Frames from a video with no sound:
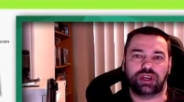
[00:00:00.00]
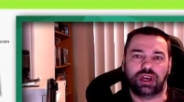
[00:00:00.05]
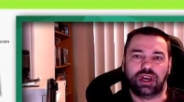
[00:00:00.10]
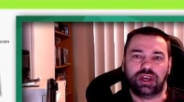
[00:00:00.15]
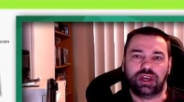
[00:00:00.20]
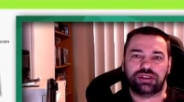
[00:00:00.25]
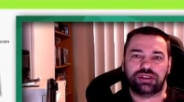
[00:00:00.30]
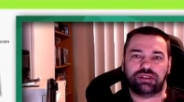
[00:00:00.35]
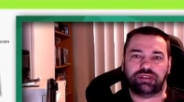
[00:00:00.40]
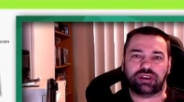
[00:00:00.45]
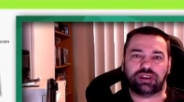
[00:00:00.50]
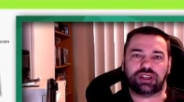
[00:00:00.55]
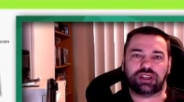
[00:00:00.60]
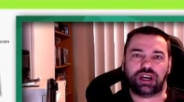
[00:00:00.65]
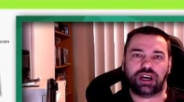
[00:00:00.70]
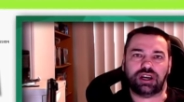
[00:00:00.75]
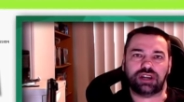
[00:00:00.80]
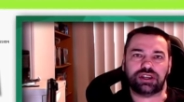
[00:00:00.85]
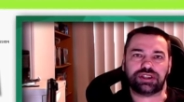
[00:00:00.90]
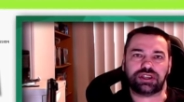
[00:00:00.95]
So if I could
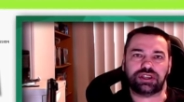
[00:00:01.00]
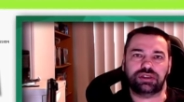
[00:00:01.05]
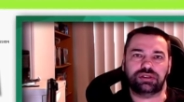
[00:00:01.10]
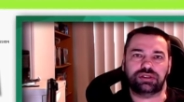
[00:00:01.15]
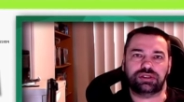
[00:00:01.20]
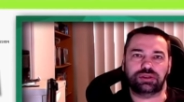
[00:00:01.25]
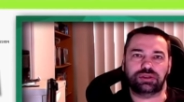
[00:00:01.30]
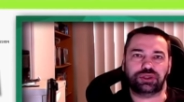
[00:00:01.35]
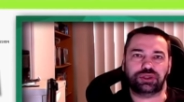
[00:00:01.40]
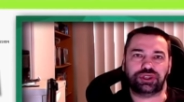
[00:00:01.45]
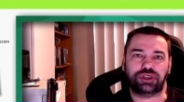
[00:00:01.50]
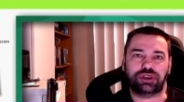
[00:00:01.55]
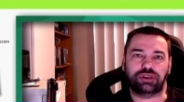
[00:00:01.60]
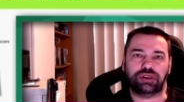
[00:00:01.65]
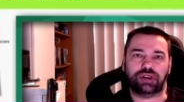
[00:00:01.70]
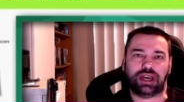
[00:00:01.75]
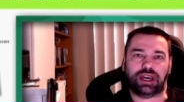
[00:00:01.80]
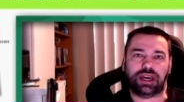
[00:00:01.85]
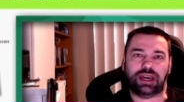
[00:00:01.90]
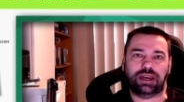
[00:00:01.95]
ask you to share
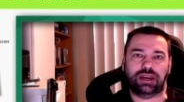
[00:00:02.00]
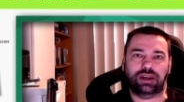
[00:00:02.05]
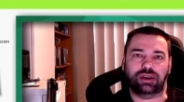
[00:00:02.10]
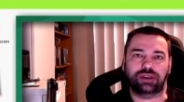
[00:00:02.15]
it out